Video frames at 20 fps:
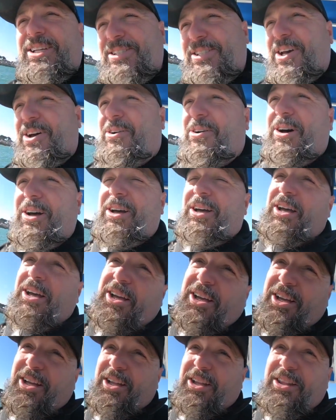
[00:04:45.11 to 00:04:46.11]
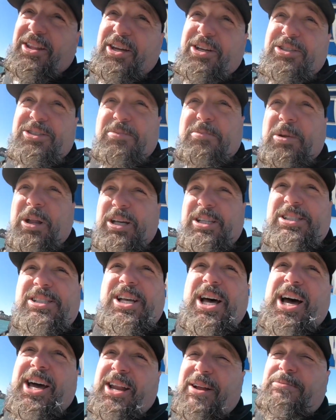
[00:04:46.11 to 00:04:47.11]
So there's the plus
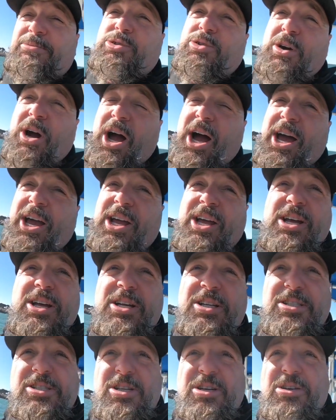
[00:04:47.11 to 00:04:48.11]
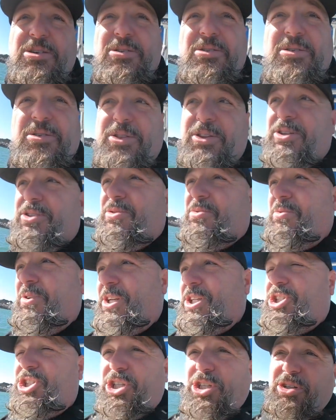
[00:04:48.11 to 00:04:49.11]
side. I'm dry, so this
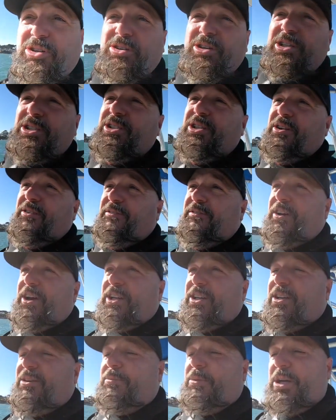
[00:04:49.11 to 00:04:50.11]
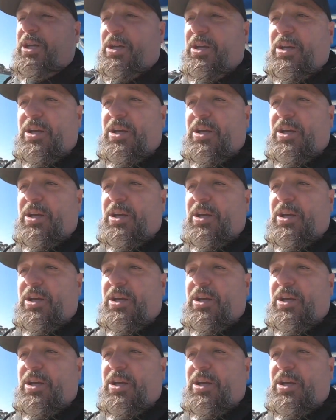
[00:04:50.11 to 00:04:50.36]
wind chill isn't affecting me.